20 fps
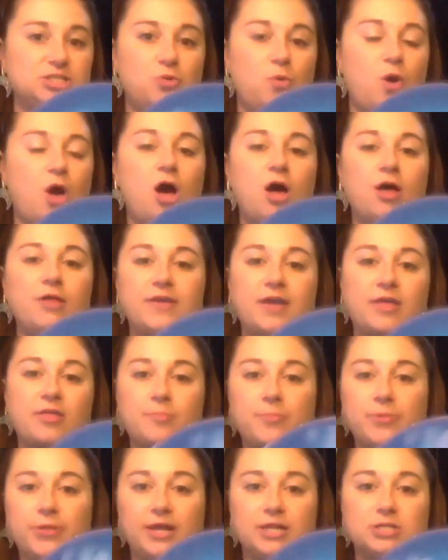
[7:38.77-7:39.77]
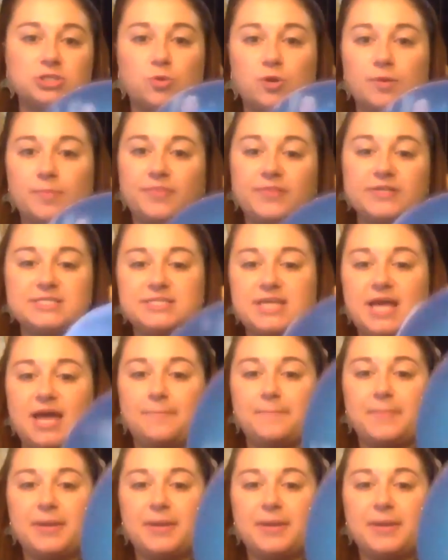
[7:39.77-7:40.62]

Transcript: So all the other planets orbit the sun,